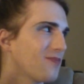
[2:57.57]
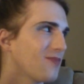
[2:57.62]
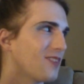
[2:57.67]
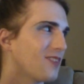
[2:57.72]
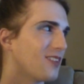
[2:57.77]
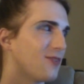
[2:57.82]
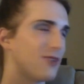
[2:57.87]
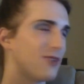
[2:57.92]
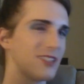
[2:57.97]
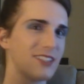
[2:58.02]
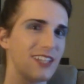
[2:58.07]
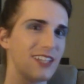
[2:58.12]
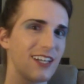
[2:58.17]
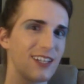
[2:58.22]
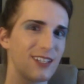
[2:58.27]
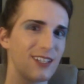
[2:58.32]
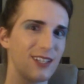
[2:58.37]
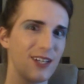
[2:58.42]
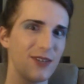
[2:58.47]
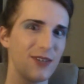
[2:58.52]
What's that
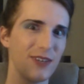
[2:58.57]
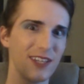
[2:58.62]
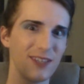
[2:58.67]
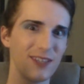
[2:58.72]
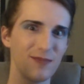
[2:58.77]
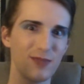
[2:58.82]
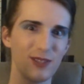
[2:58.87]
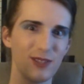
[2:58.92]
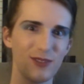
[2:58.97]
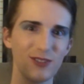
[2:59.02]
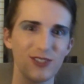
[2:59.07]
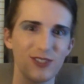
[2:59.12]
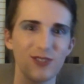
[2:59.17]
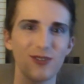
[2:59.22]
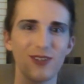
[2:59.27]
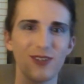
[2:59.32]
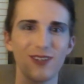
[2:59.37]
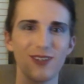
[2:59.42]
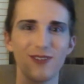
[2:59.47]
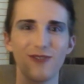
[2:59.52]
glowing blue
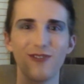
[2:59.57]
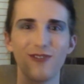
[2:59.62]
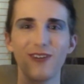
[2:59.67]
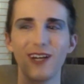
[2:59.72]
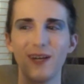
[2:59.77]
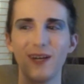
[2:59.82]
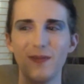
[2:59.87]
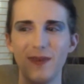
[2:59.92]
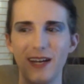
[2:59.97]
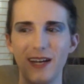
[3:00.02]
sword from